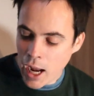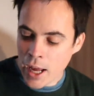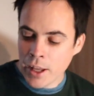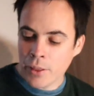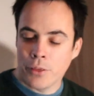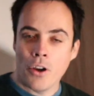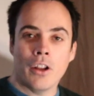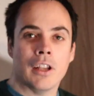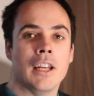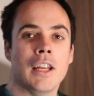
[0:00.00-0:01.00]
And then
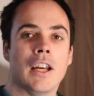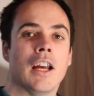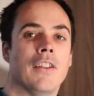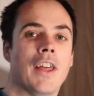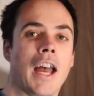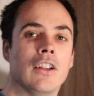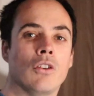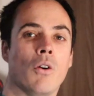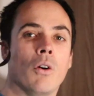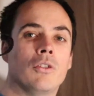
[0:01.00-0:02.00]
thirdly, the head
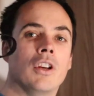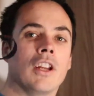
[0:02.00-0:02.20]
torch.